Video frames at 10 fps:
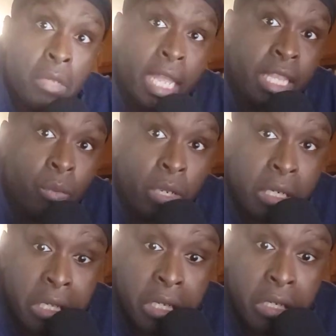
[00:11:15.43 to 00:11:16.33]
I think we
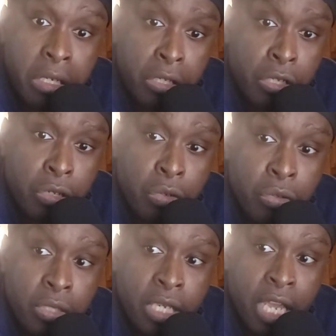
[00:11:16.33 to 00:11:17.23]
need to
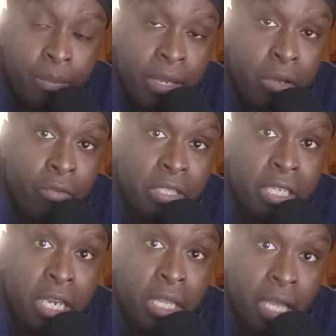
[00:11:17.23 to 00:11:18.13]
use EAP over
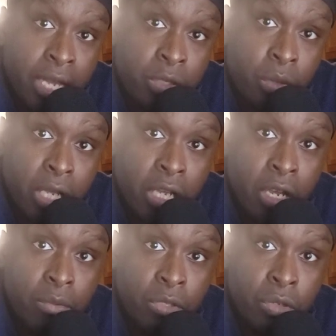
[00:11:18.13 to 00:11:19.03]
TLS when it
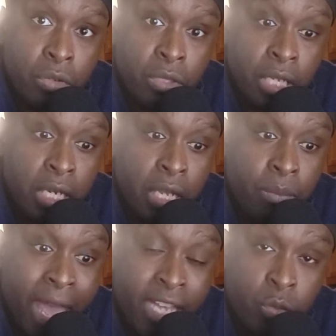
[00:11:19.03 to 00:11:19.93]
comes to sending
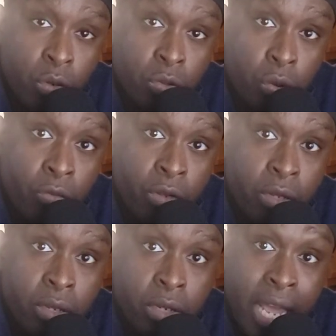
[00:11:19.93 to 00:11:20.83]
passwords over
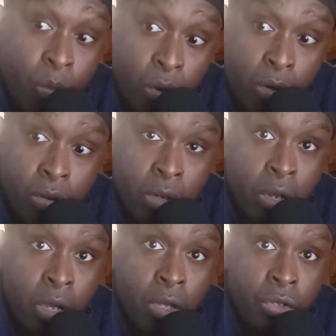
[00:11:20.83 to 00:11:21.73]
the network.
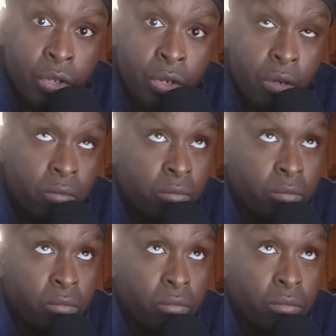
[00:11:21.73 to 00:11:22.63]
You know,
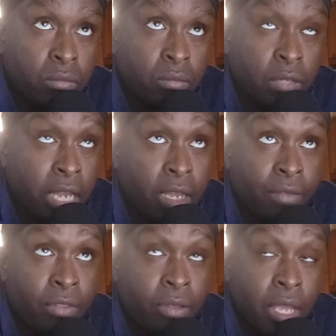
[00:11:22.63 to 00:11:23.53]
yeah,
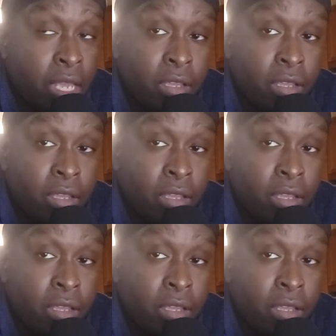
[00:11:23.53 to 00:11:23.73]
after have to.